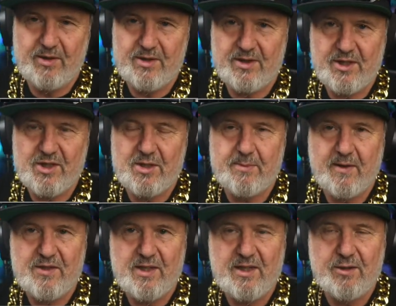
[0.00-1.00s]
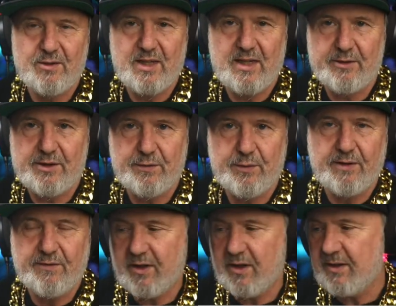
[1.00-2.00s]
Most of the systems I've seen use
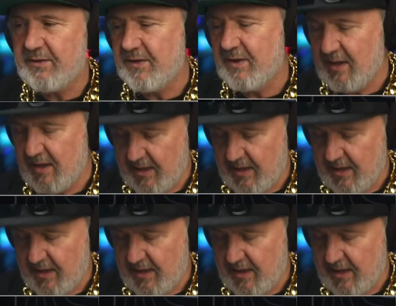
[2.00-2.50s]
RS485